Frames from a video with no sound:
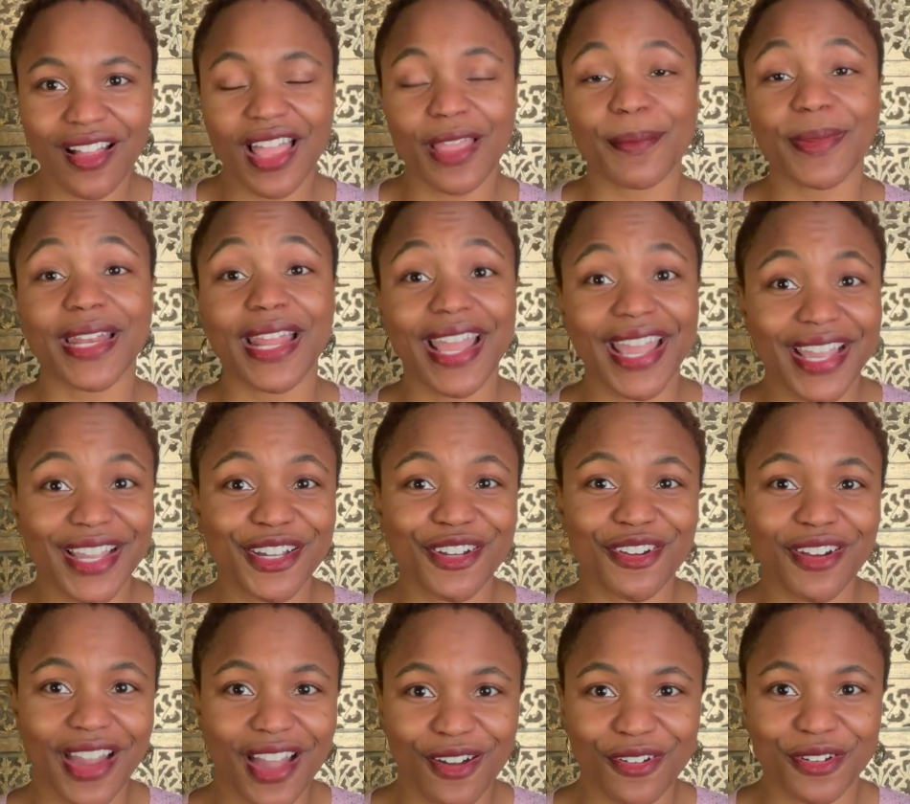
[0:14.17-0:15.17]
I'm an anger
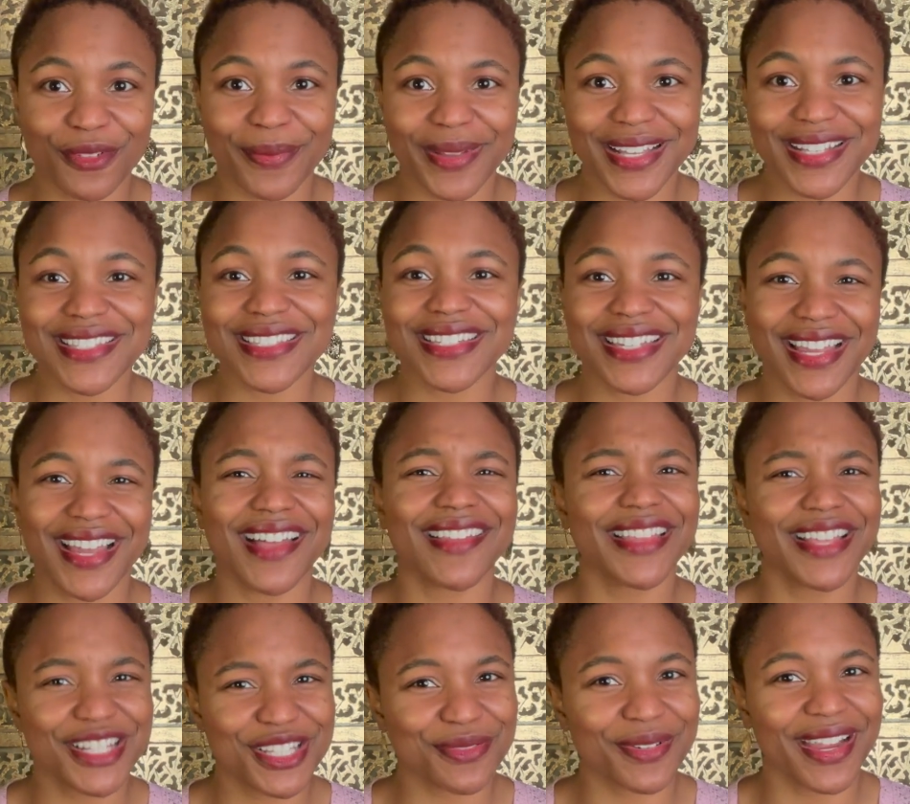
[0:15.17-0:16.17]
alchemist. Yeah,
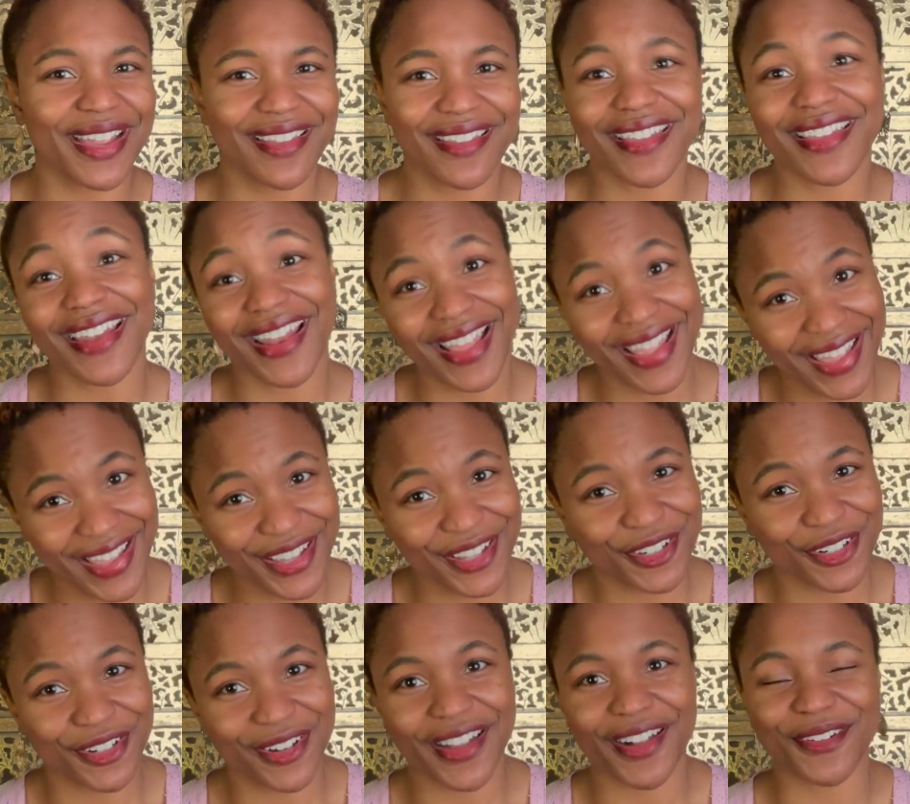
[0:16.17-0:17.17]
that's right, an
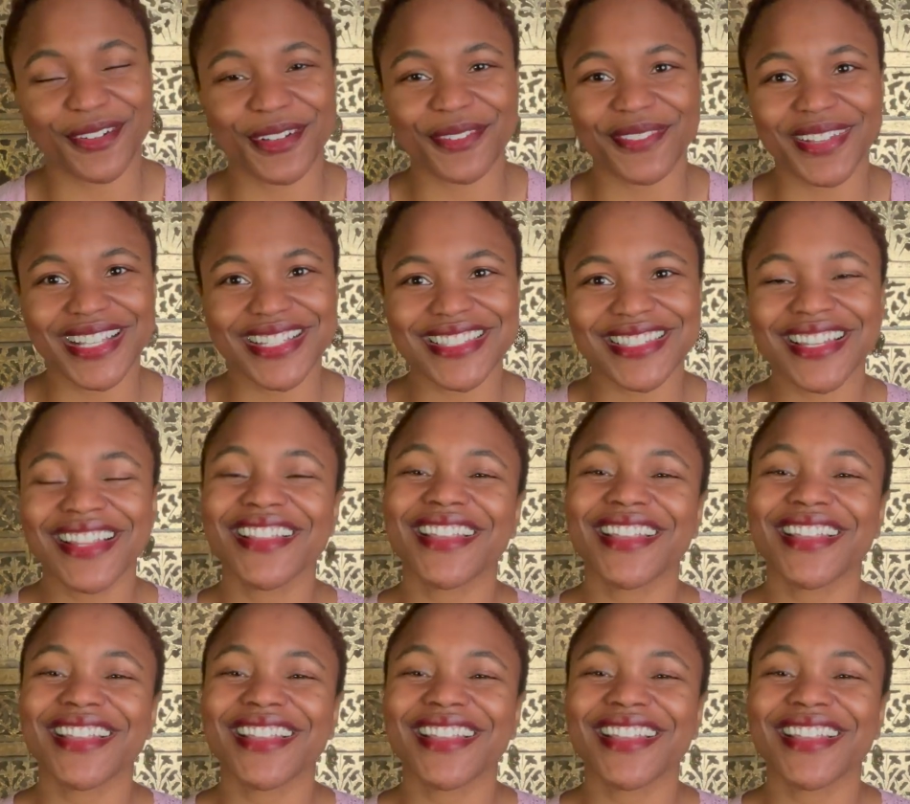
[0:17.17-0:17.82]
anger alchemist.